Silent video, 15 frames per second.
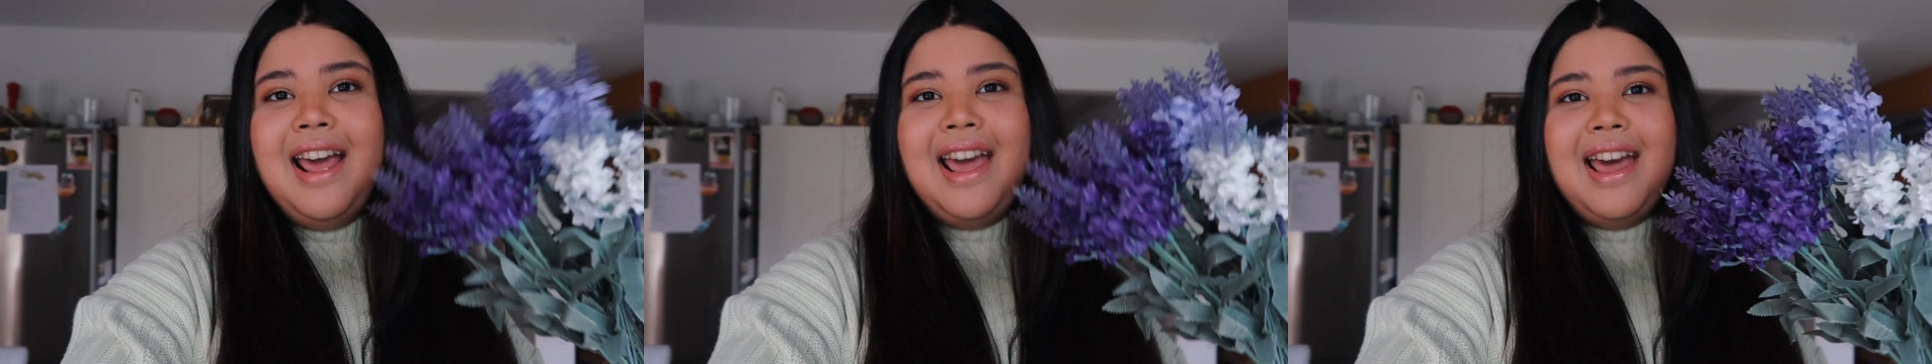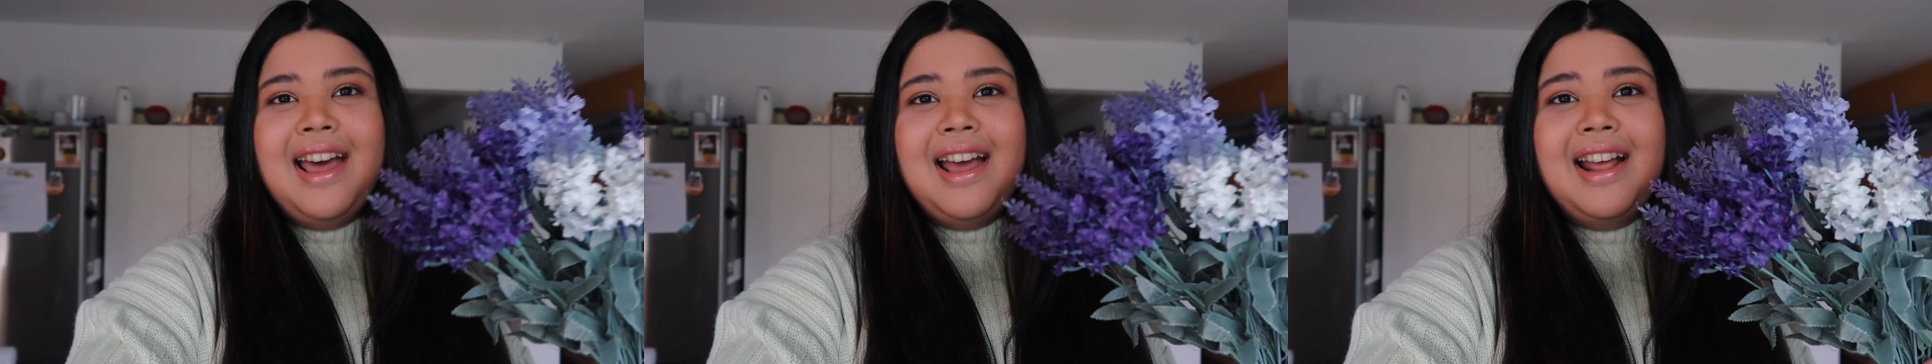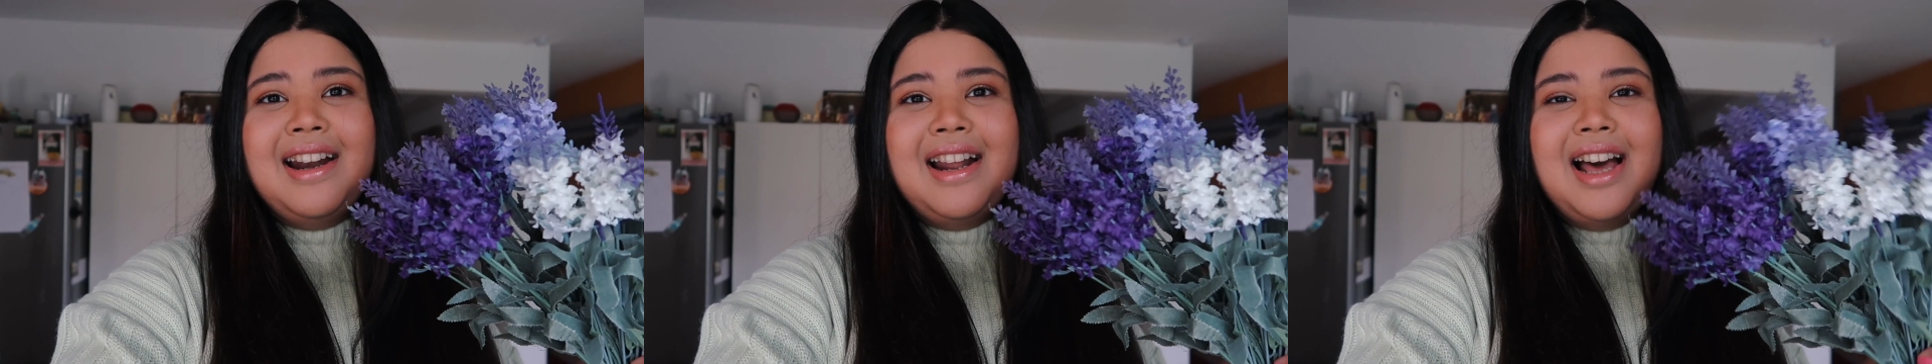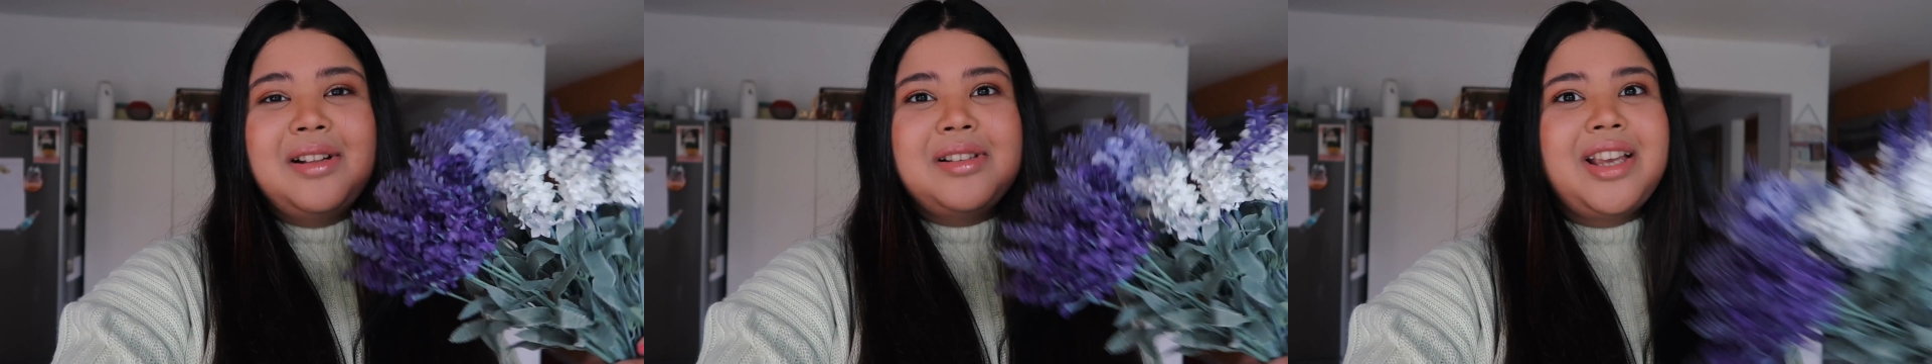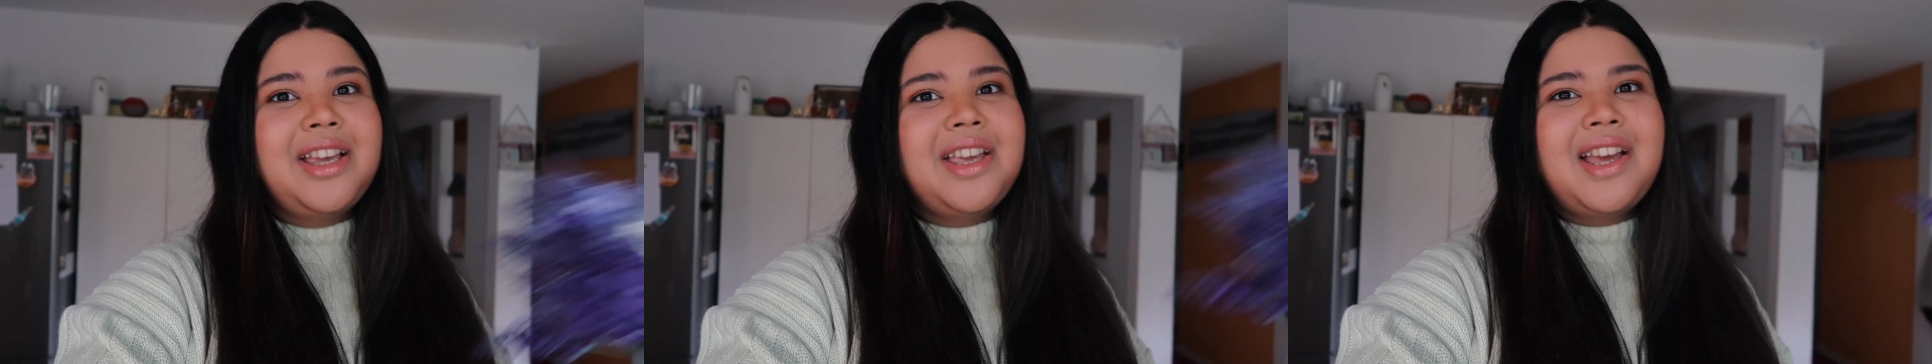and I'll
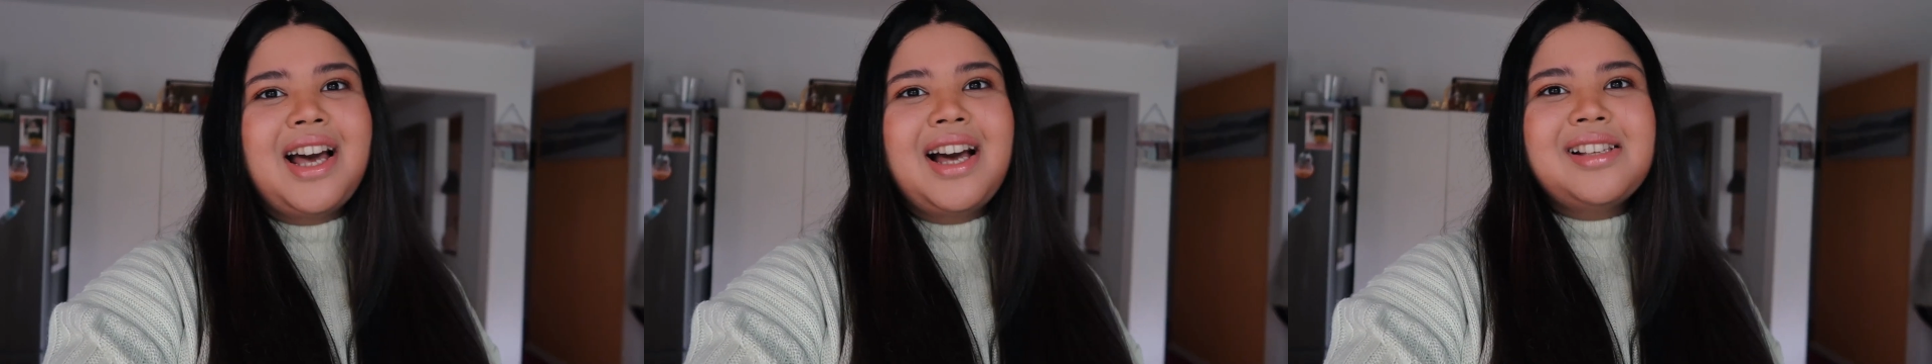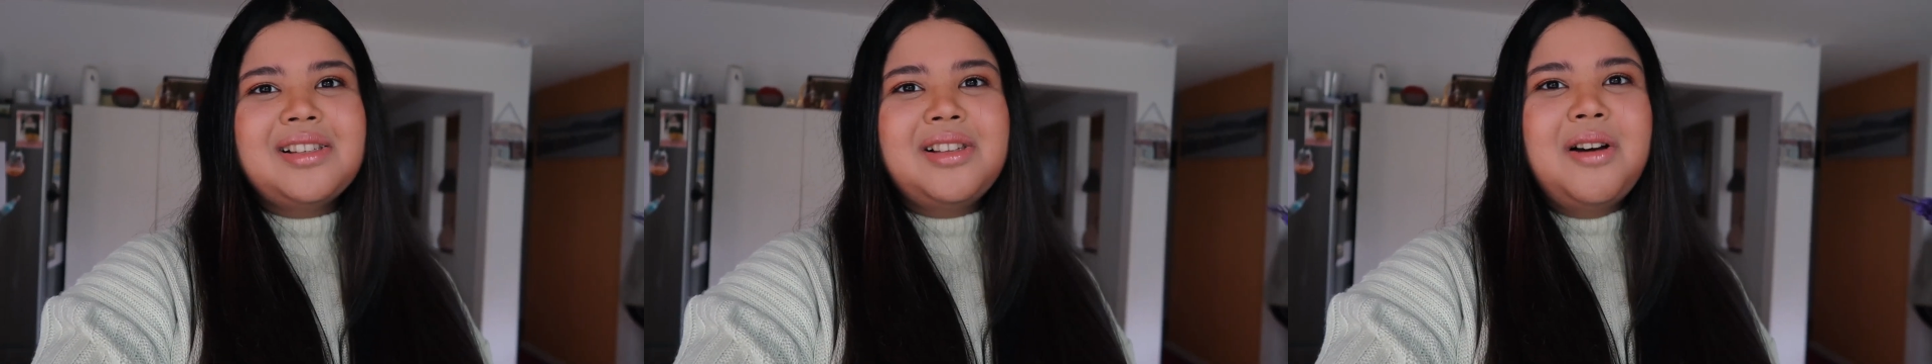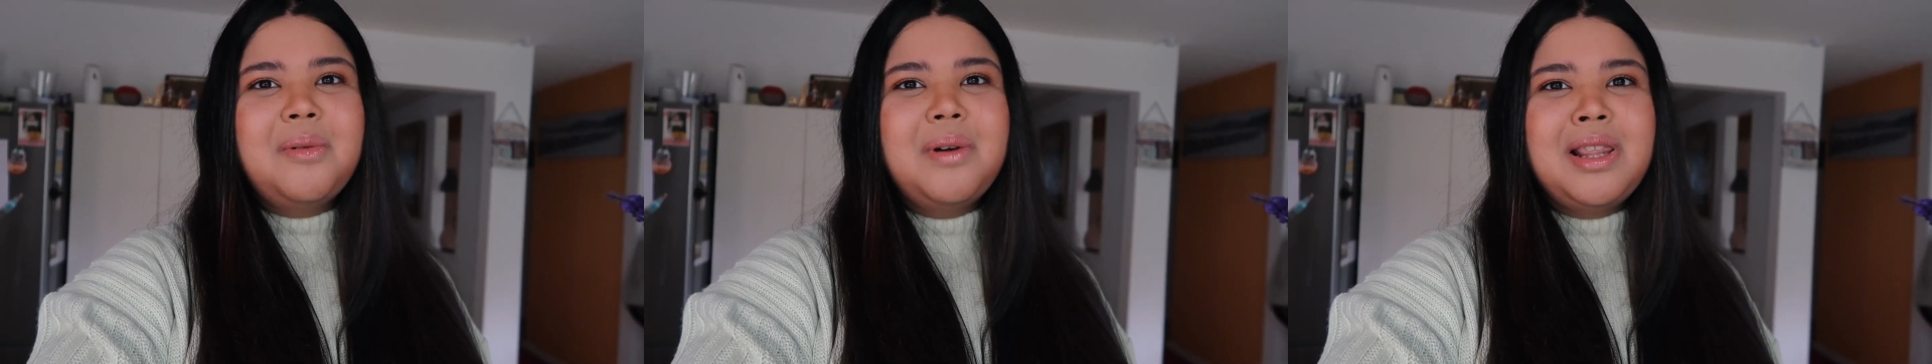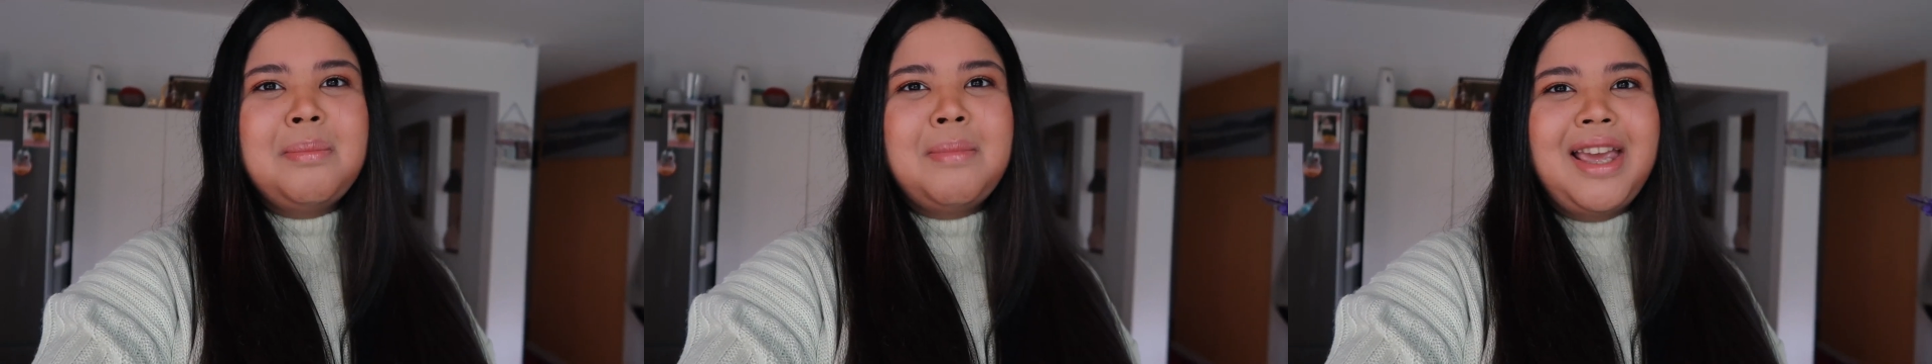take you guys along with